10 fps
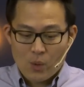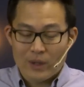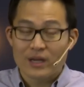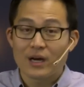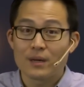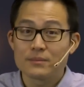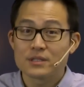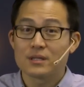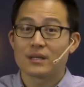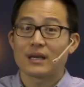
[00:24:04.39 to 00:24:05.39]
When it
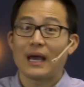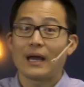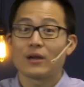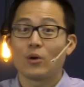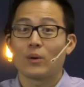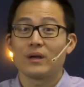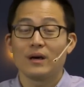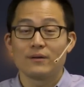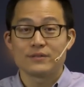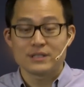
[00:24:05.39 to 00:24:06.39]
comes to the category
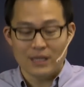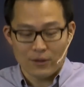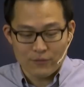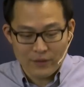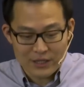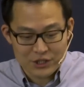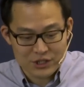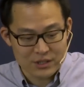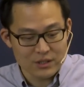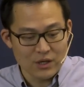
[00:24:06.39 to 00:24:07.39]
of
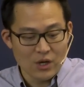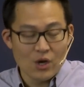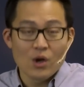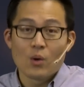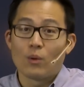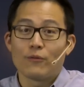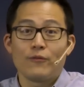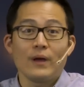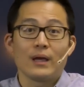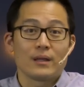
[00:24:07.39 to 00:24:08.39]
salvation, well,
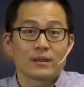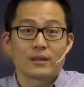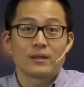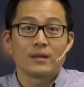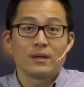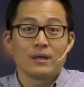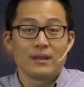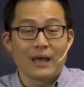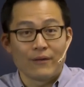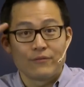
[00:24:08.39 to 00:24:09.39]
faith
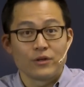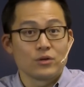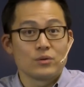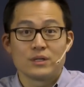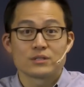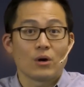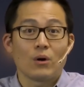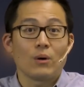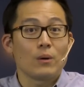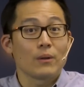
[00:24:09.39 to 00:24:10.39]
in that view is
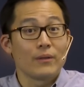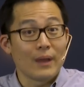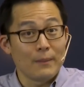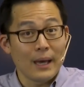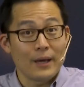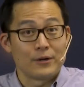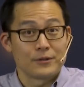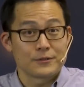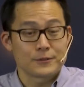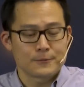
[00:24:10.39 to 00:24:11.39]
all that
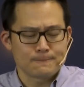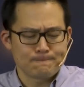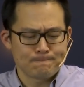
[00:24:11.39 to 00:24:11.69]
matters.